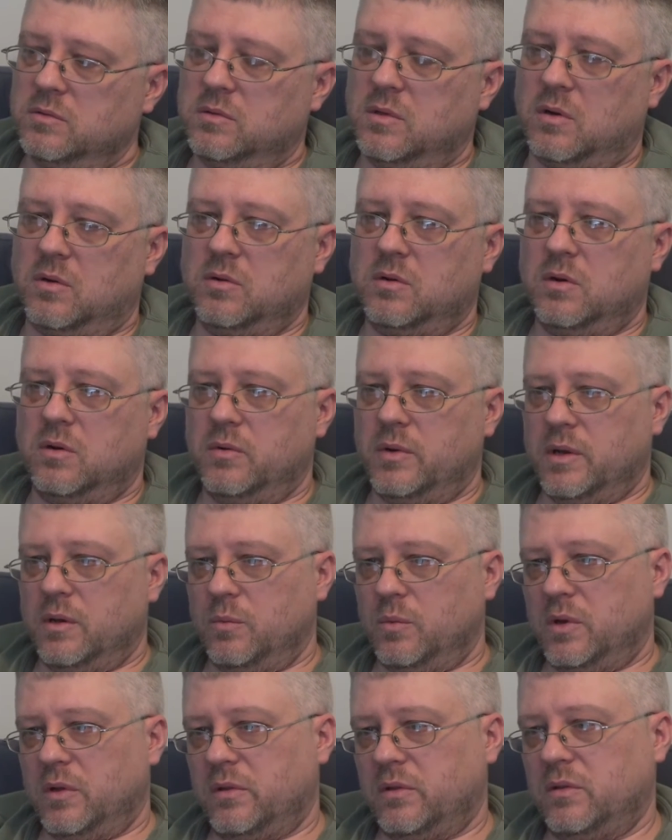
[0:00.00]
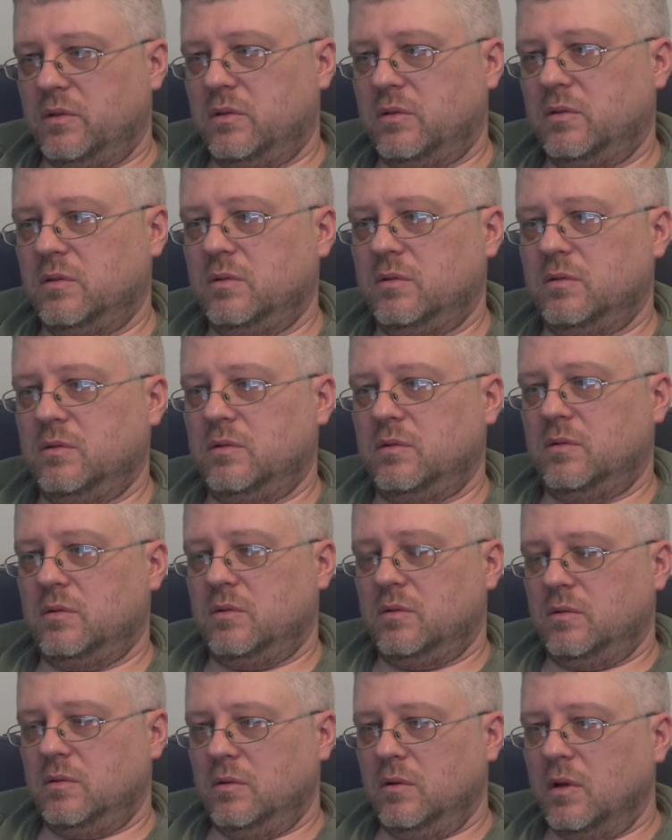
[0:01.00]
don't go in with,
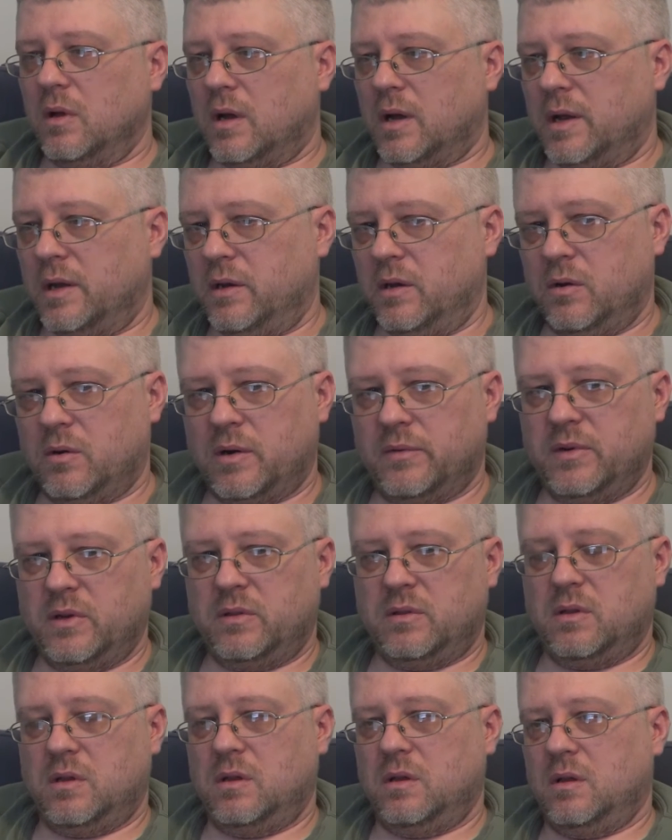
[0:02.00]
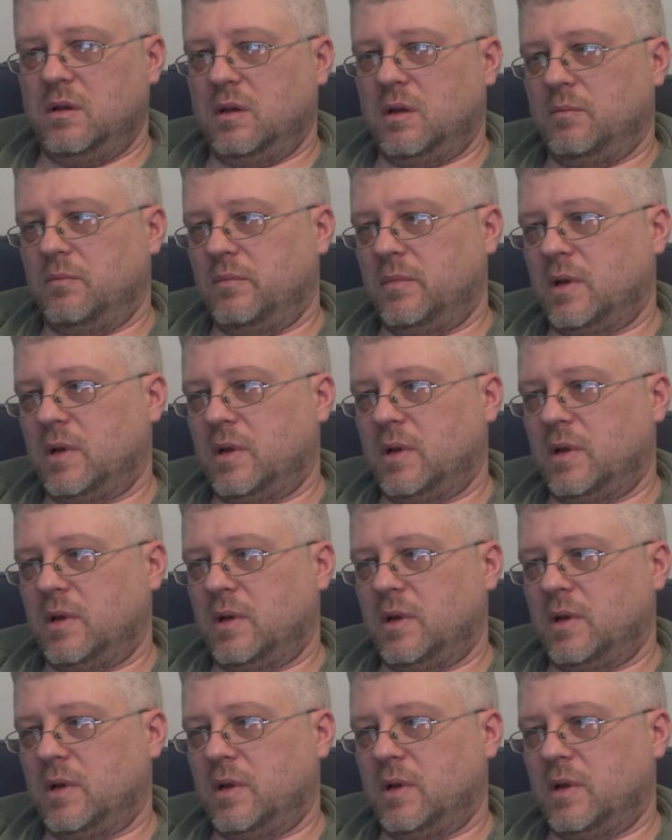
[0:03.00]
I know everything.